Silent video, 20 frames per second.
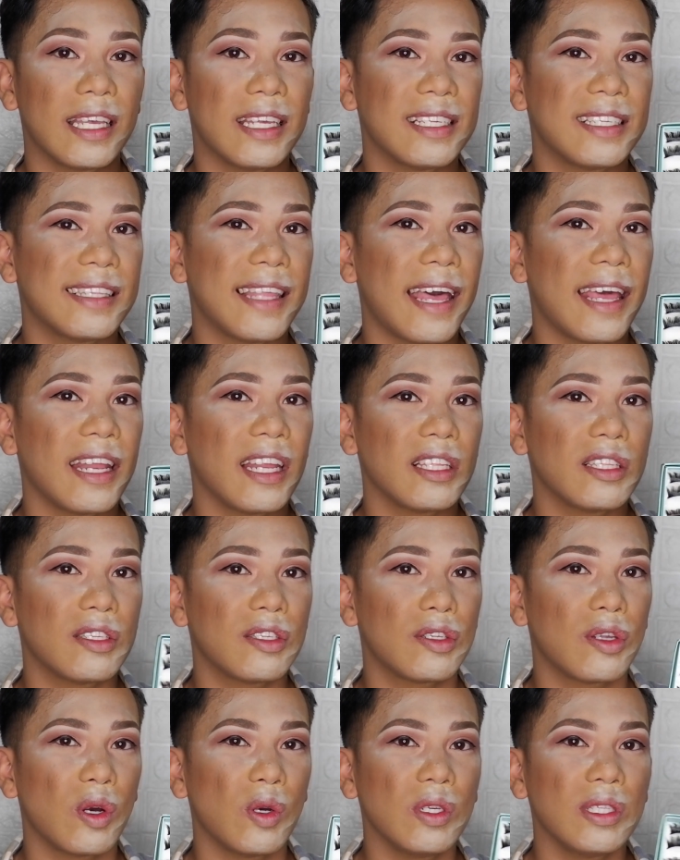is that it's
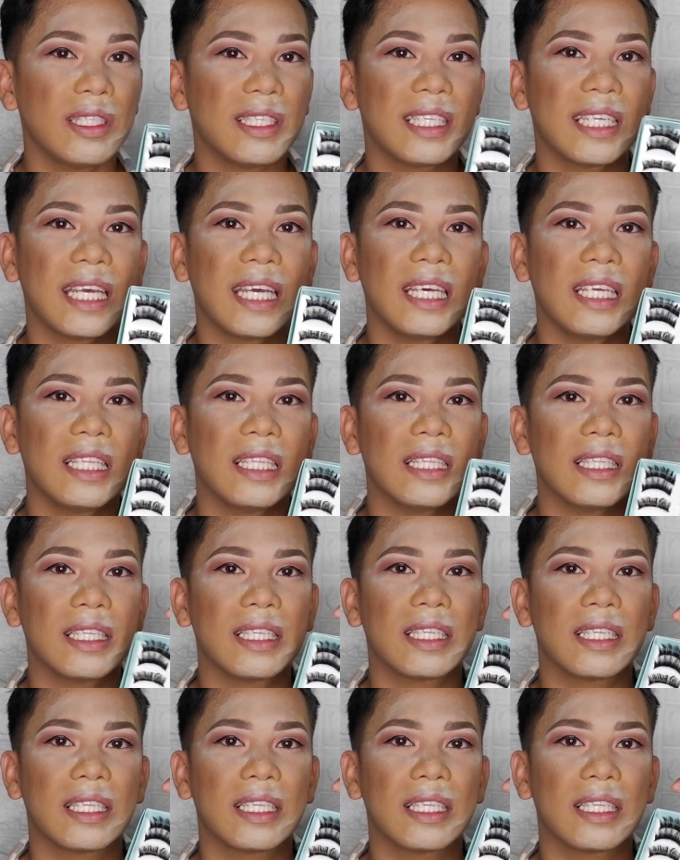so intense.